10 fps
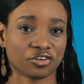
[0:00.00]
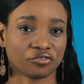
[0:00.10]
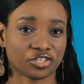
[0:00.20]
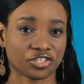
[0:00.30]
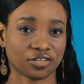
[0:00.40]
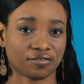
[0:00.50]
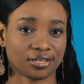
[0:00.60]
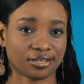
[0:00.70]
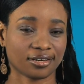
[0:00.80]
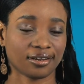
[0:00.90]
University of
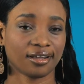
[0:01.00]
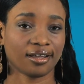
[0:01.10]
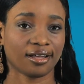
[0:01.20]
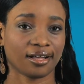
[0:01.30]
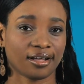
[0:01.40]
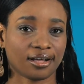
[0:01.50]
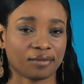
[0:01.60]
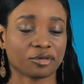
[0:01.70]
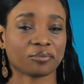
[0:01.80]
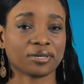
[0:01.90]
London.
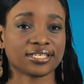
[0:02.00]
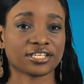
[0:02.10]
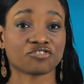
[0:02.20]
I'm completing